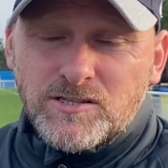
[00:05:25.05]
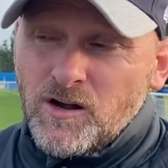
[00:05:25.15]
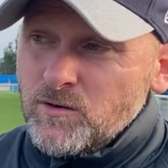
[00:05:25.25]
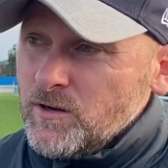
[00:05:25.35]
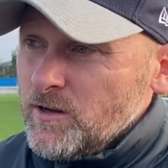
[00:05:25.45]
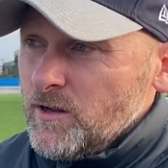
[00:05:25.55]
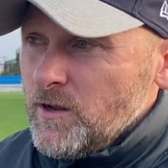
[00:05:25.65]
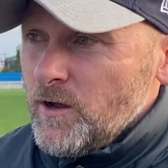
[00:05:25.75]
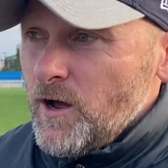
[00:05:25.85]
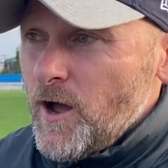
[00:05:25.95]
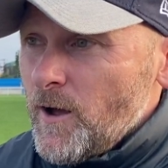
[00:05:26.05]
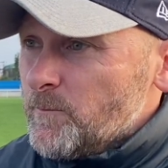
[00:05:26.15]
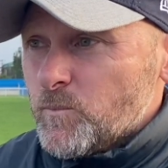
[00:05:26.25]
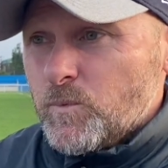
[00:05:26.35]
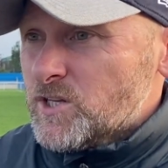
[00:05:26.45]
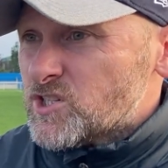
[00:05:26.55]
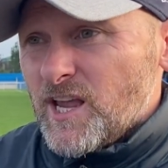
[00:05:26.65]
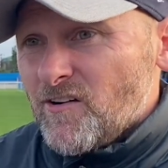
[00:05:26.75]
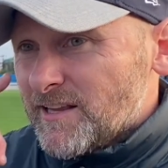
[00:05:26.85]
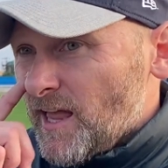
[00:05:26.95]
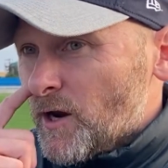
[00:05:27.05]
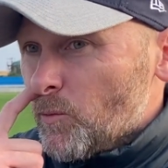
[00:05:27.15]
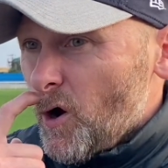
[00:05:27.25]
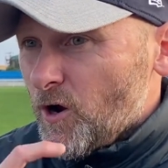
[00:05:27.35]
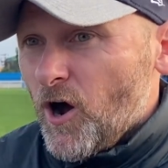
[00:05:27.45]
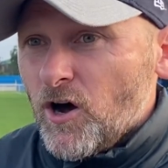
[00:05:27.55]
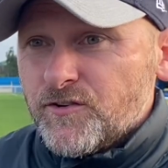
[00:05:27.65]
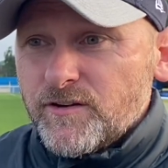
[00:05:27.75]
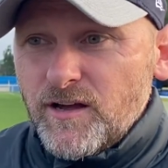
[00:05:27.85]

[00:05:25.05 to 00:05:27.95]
So we just get our head down and work hard.